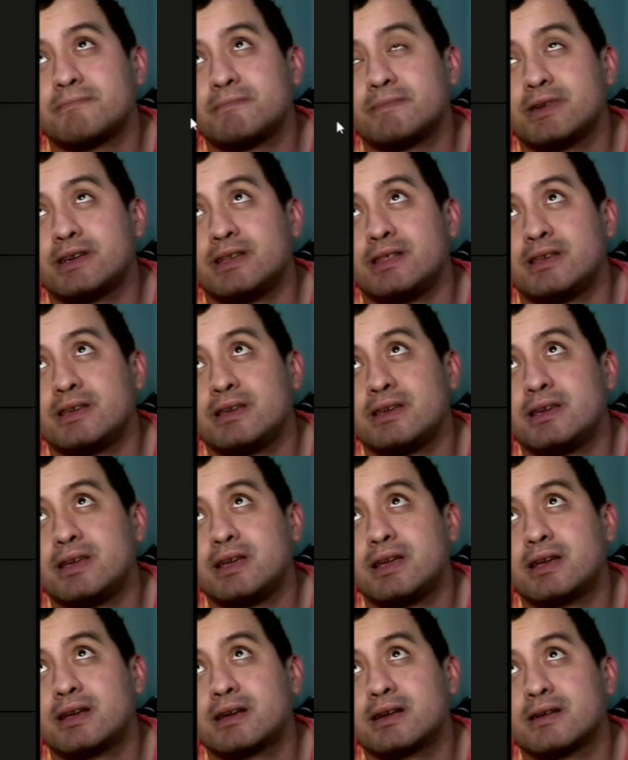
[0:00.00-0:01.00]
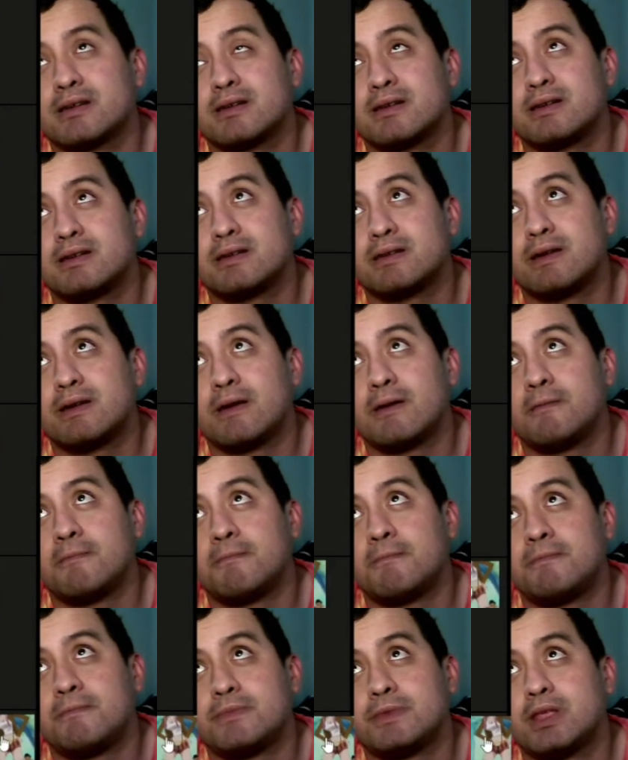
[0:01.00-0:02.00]
I think
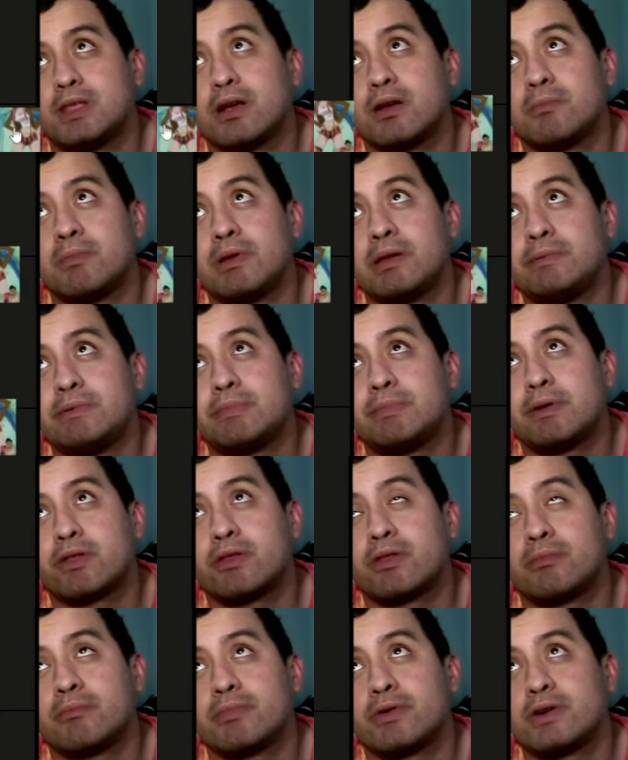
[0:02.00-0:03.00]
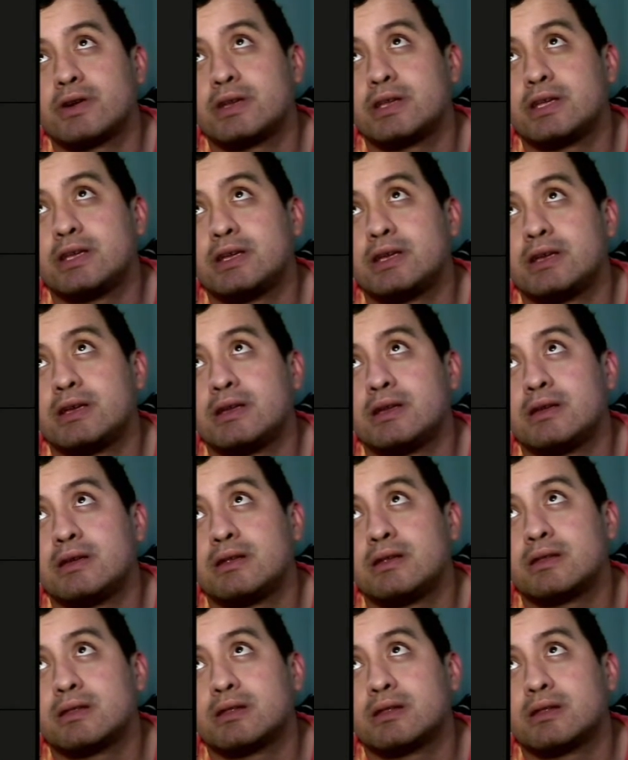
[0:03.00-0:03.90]
they're maybe better than Bonnie.